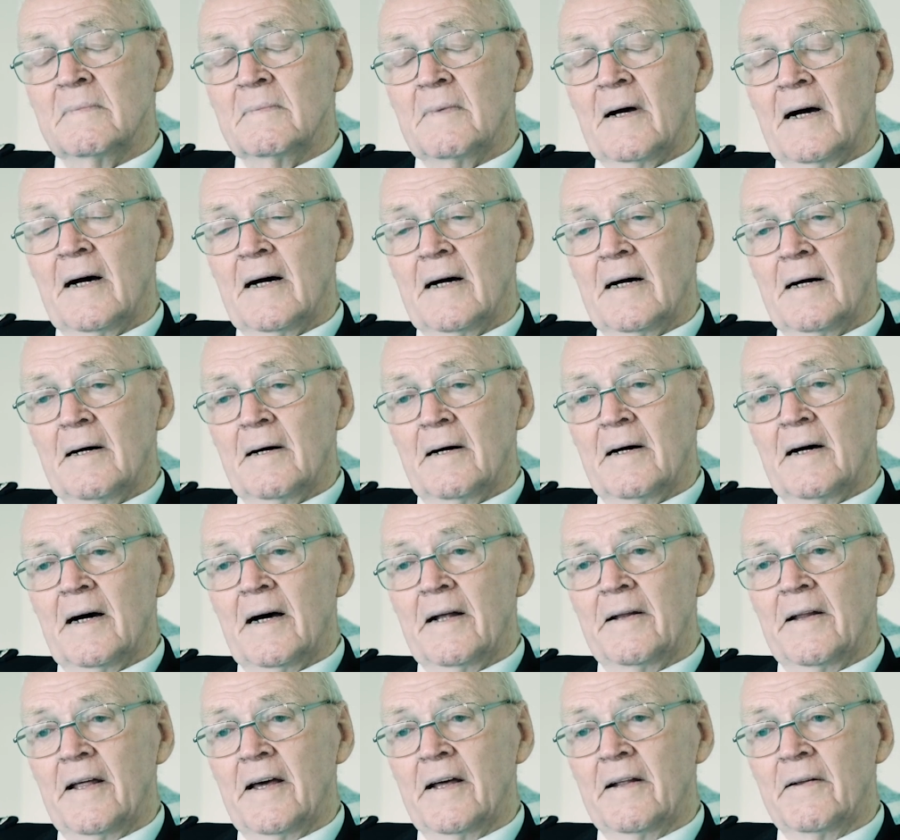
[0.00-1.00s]

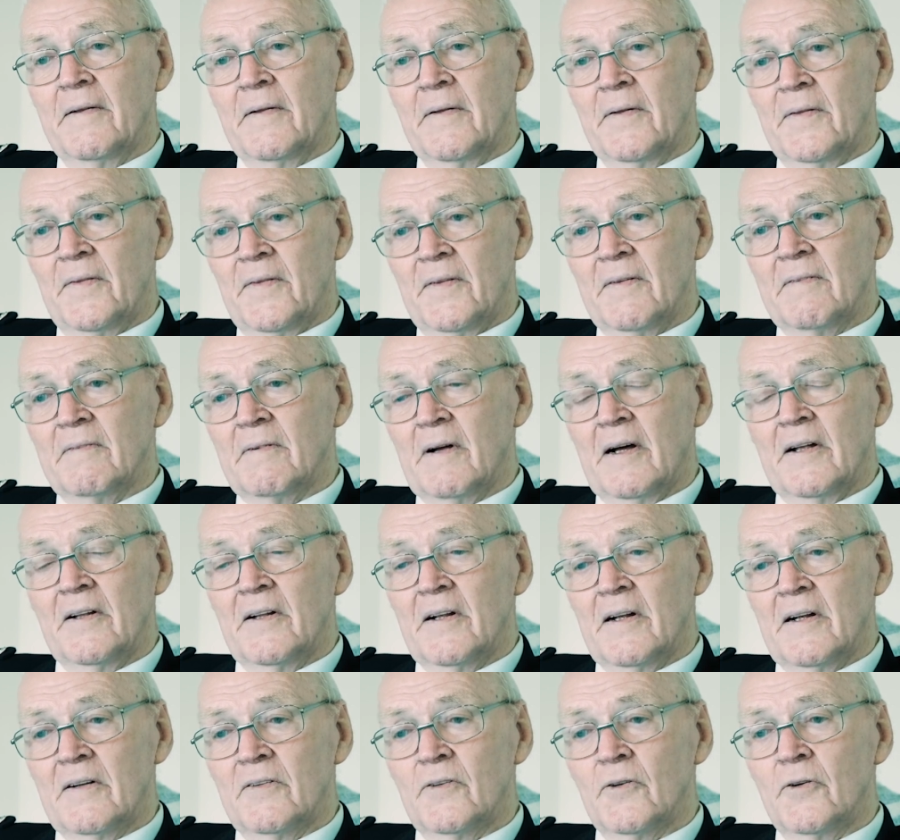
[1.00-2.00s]
And then,
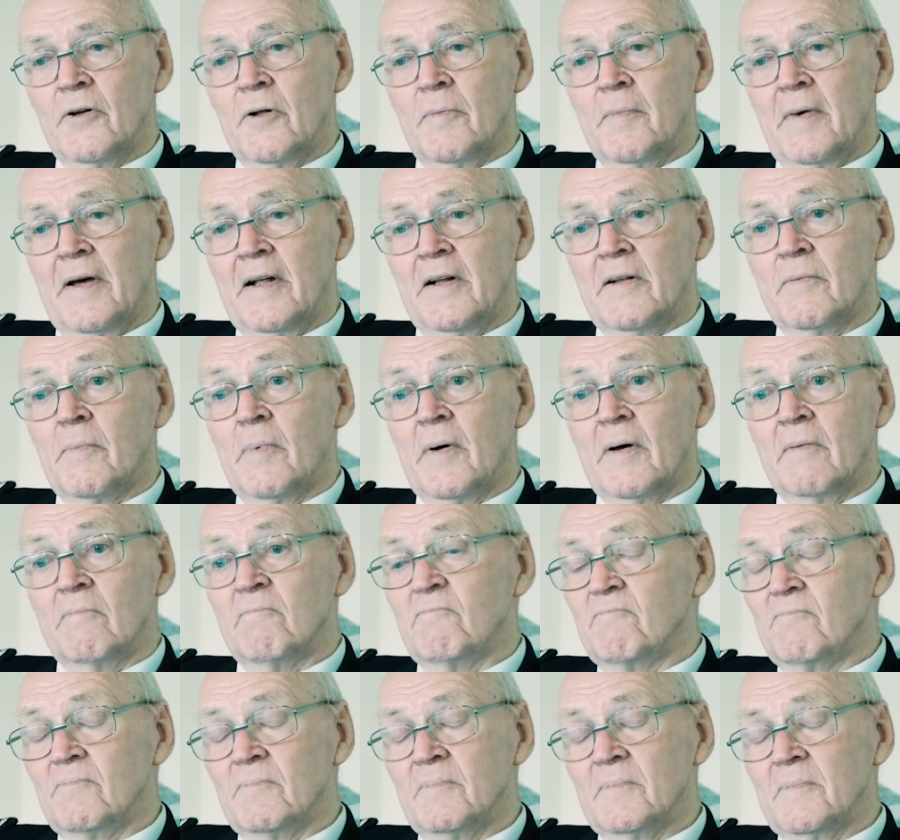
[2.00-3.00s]
I don't know Mary, but
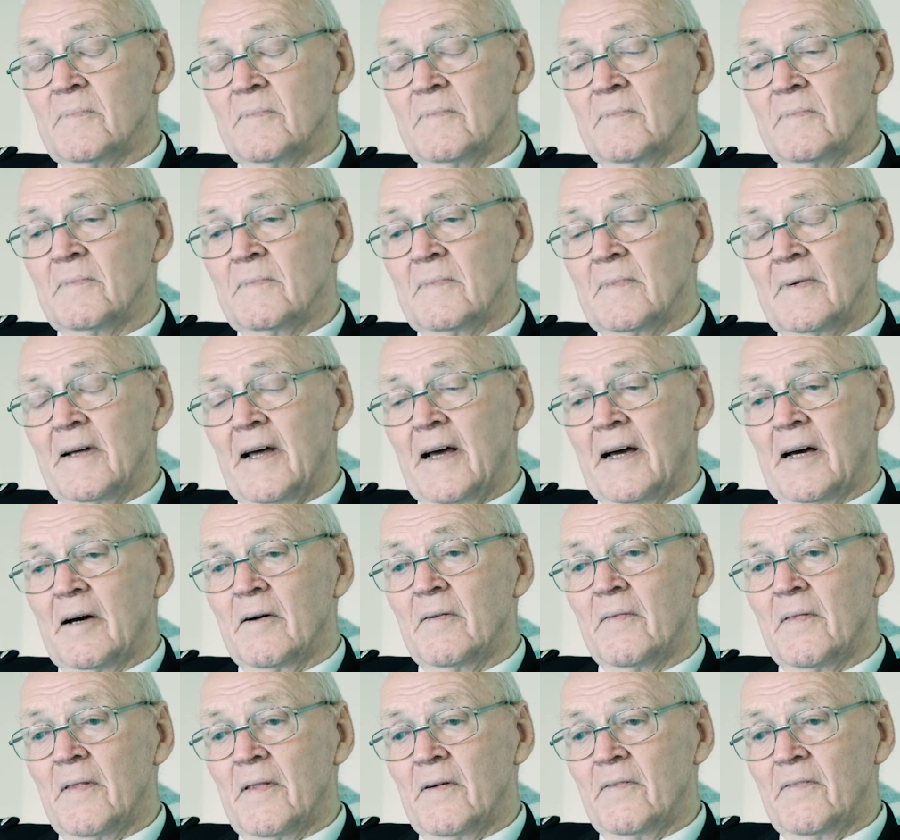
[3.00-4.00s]
they
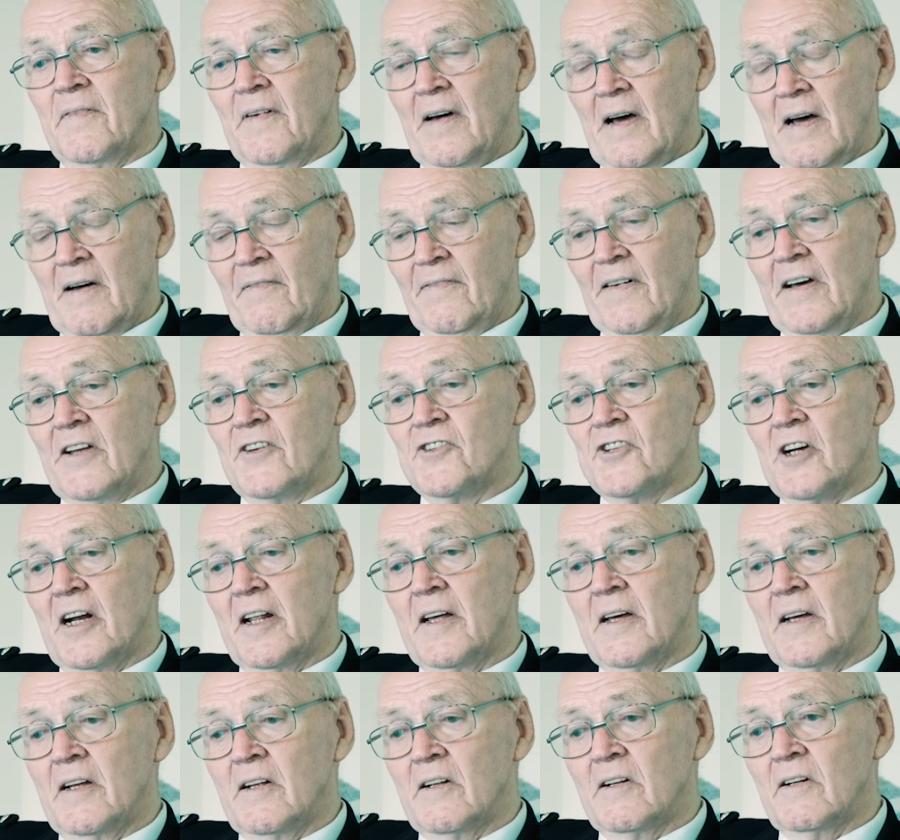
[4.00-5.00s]

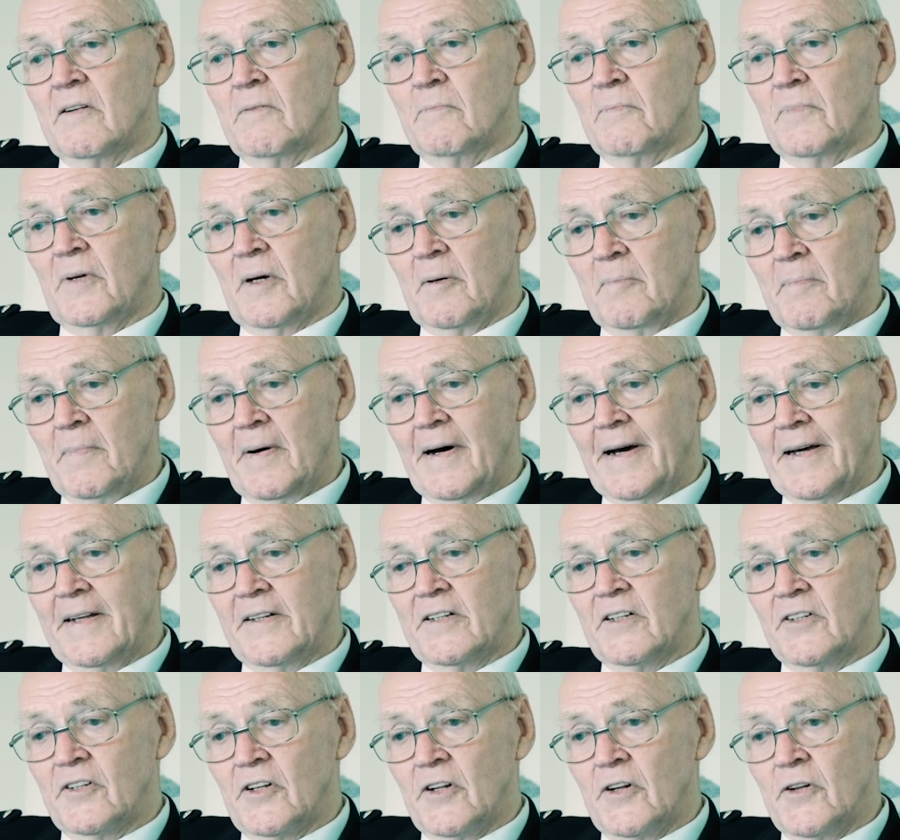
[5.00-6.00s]
eventually come back
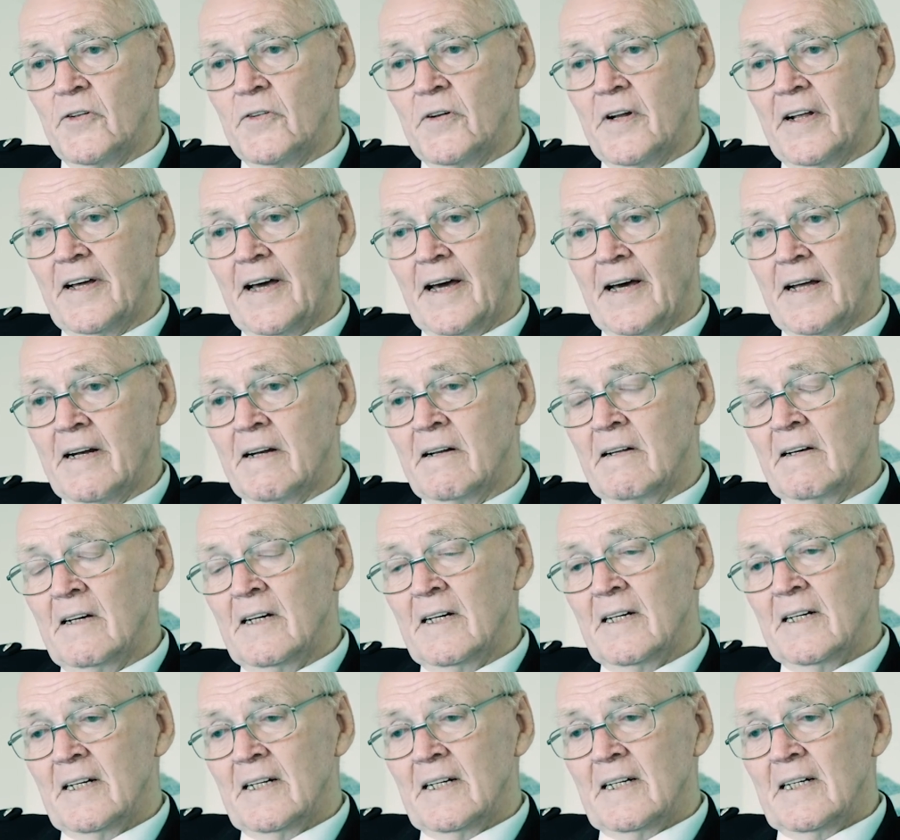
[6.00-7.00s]
to Dunoon again.
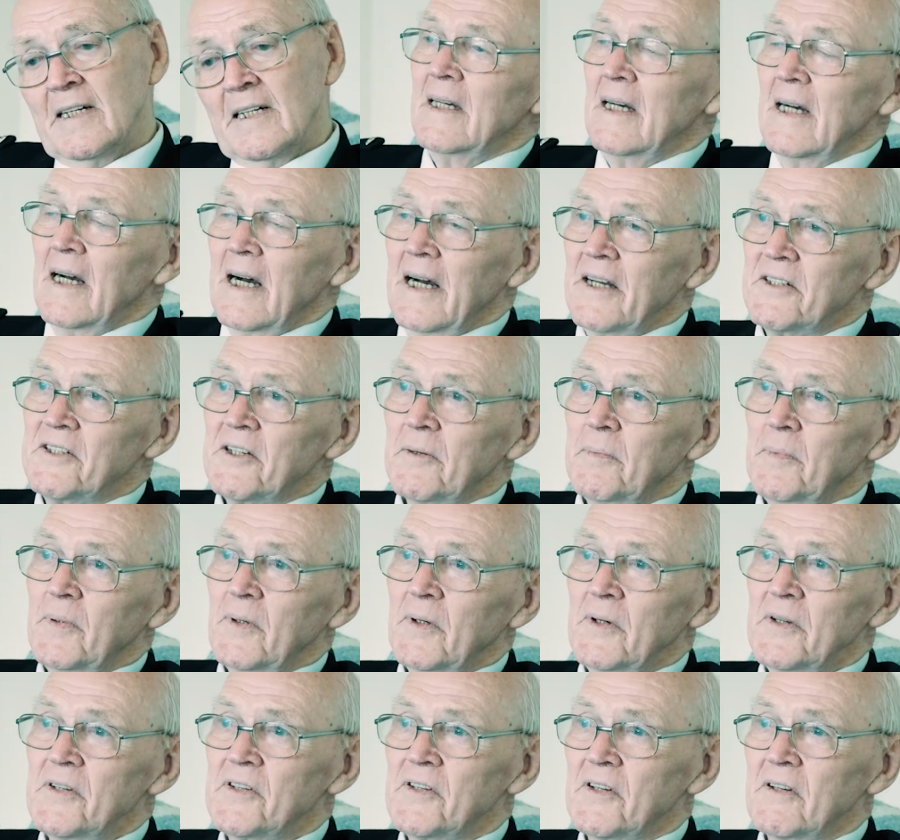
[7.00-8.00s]
I
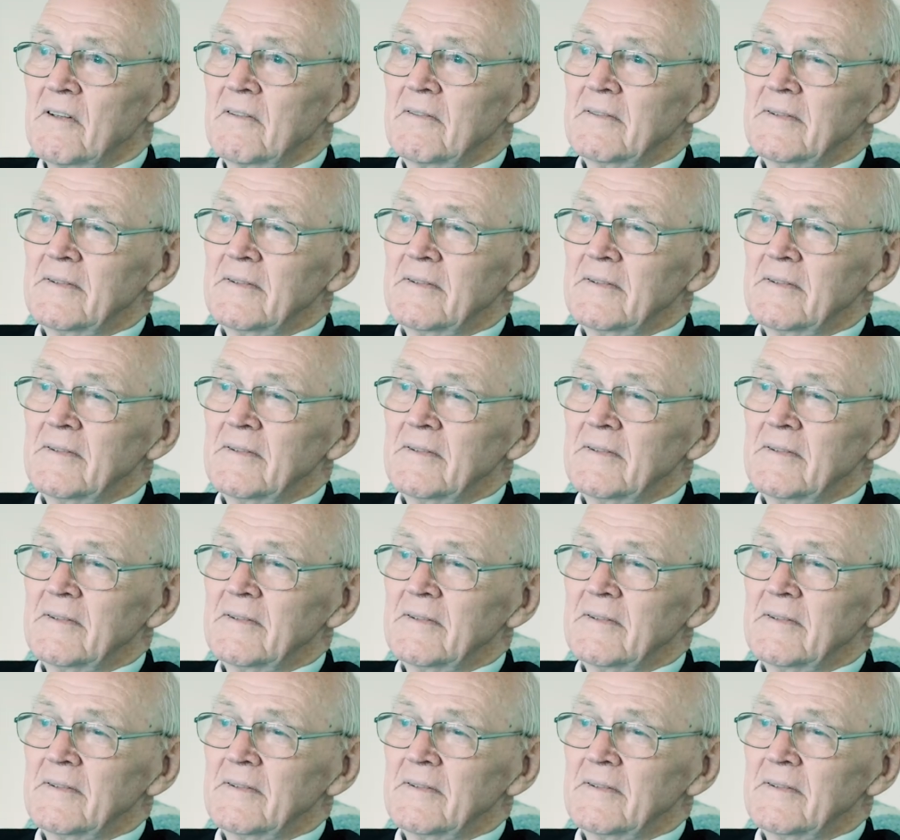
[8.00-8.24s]
suppose